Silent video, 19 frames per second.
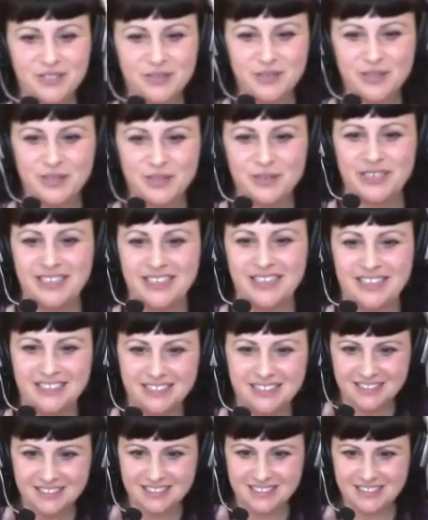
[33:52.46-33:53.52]
I oh. retweeted one.
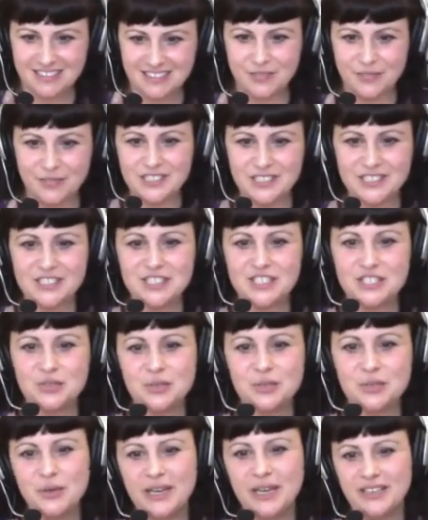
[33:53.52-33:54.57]
If this is
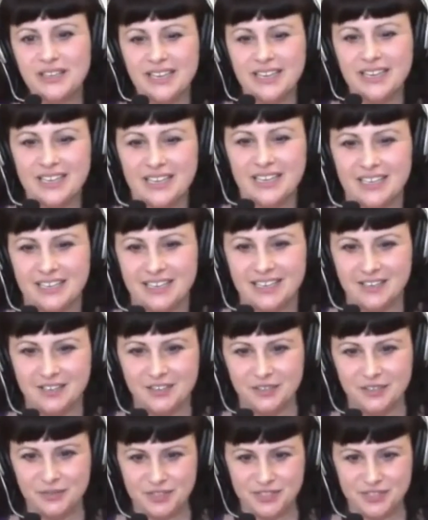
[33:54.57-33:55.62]
true, I like it. I don't
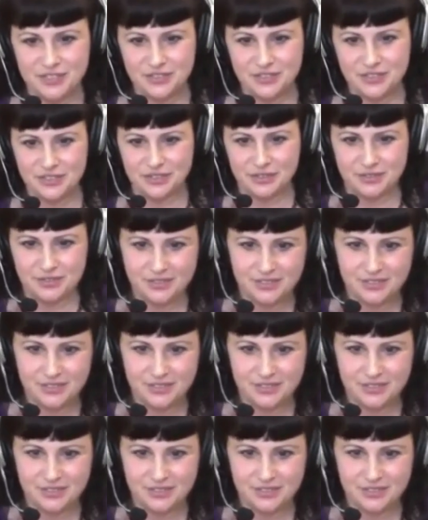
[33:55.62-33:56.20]
know if it's true.